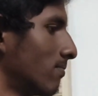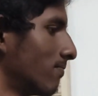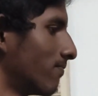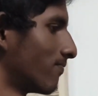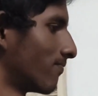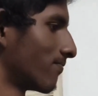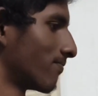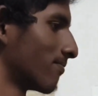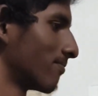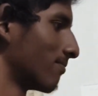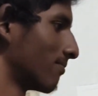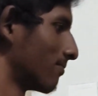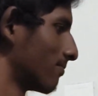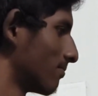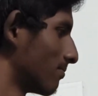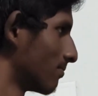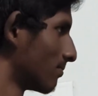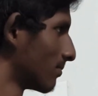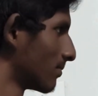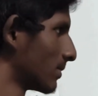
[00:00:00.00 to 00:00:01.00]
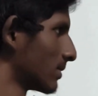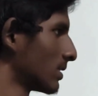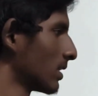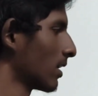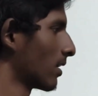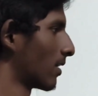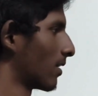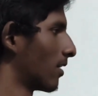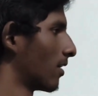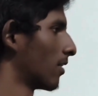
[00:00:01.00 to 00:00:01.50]
Yes, can you tell
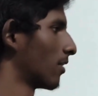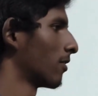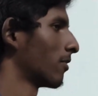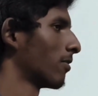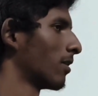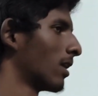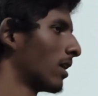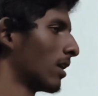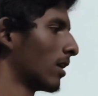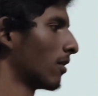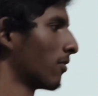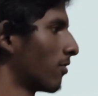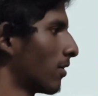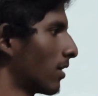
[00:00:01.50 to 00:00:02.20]
how it can be done?